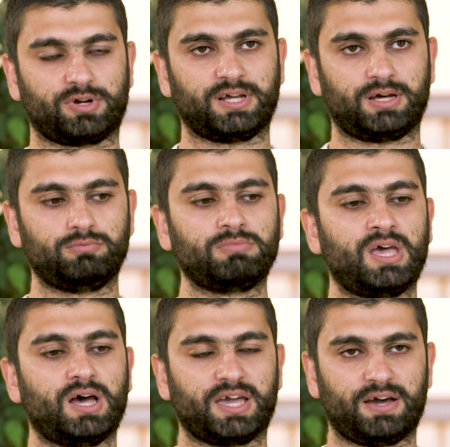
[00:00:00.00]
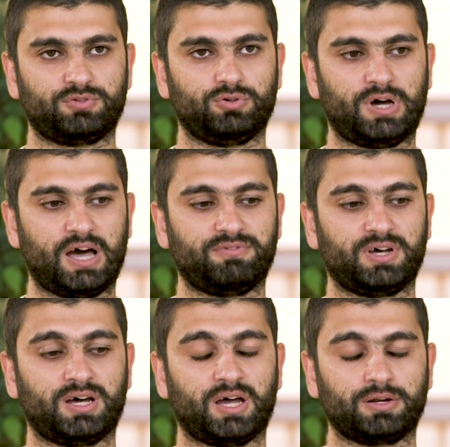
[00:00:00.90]
right now, I have to have
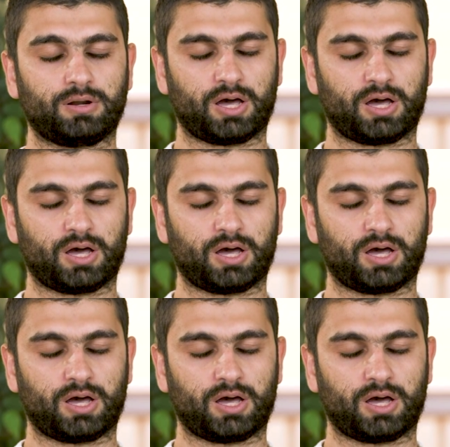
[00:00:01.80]
a